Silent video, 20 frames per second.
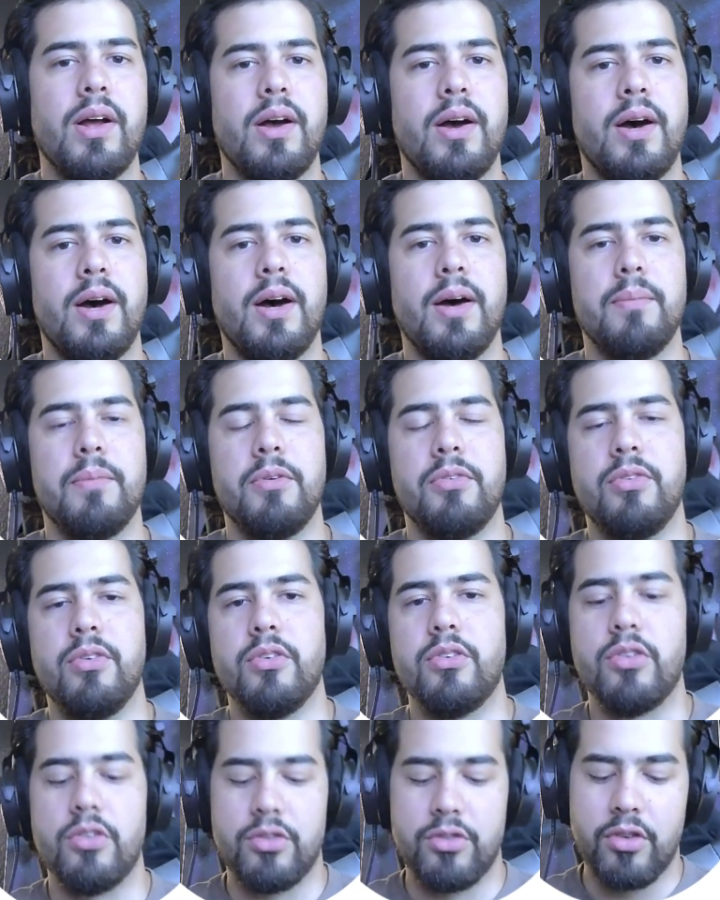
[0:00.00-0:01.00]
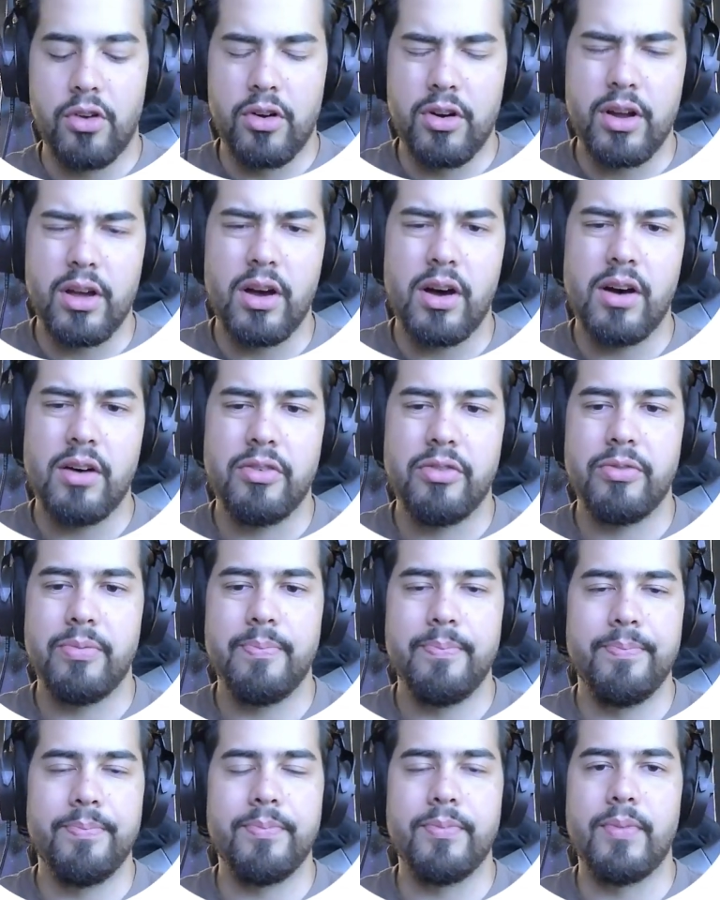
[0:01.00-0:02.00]
If you're just starting off,
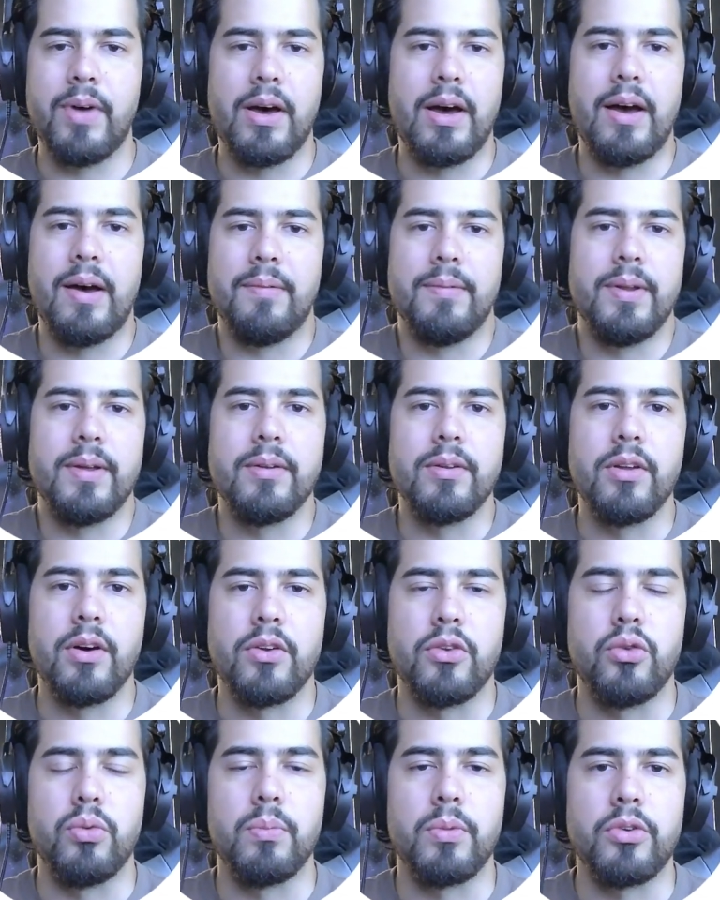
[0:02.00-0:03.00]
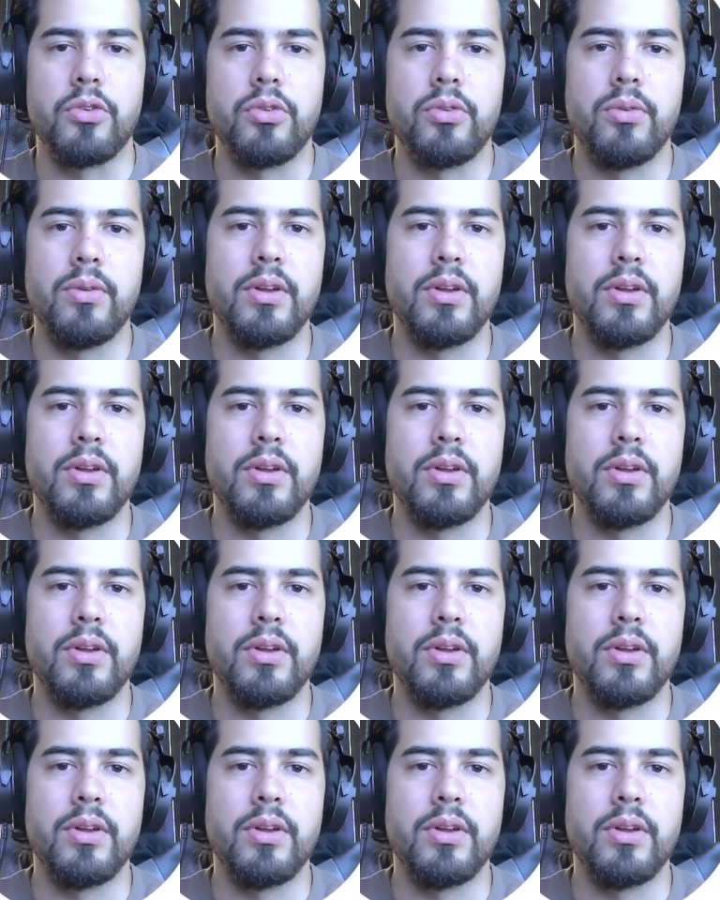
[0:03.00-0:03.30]
I haven't even done too much.